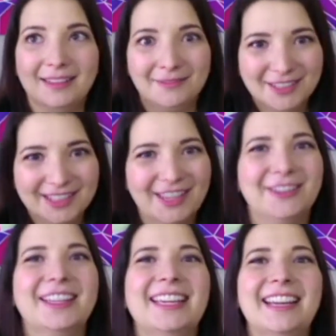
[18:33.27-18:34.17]

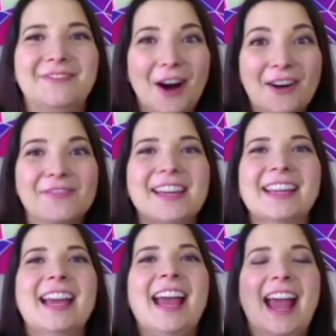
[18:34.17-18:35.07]
slowly
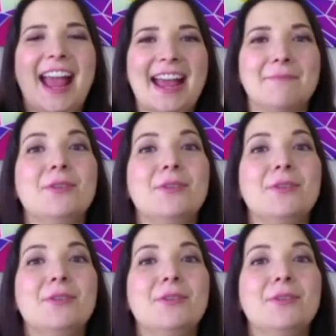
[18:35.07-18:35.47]
evolving and